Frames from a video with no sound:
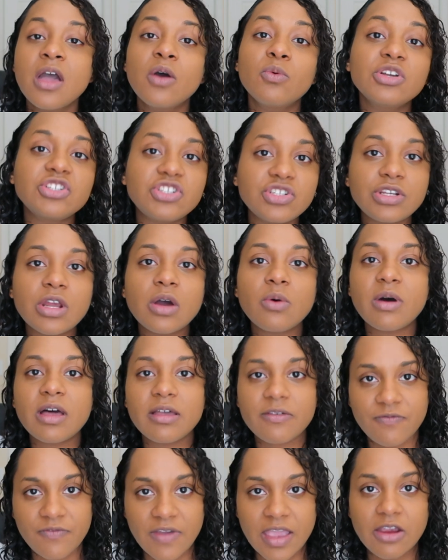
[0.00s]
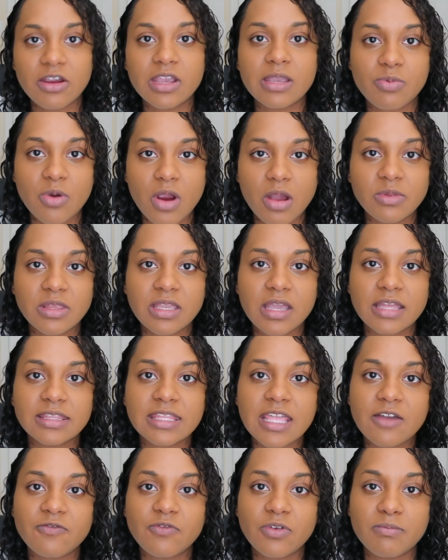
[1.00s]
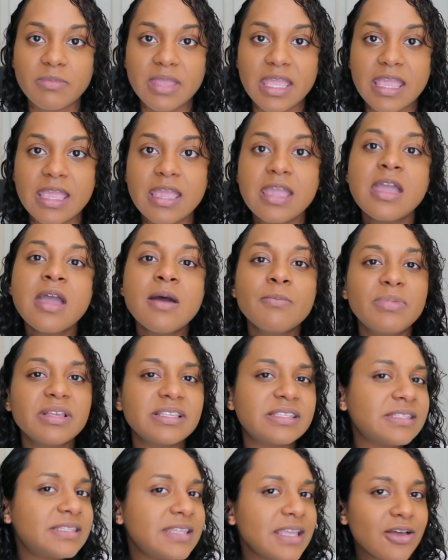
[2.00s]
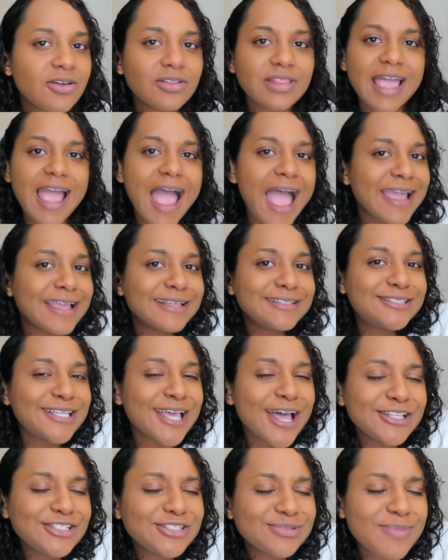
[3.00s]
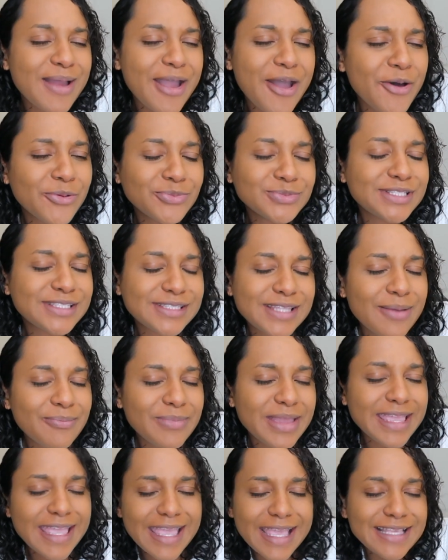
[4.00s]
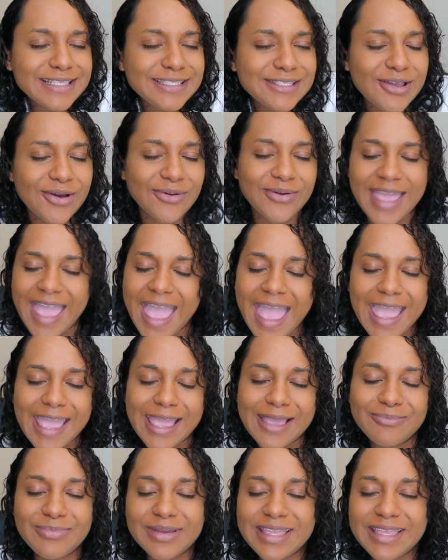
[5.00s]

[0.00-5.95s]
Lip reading: Which, you know what, fair, he probably got that from me, but still, like, I can touch my own stomach, it's okay.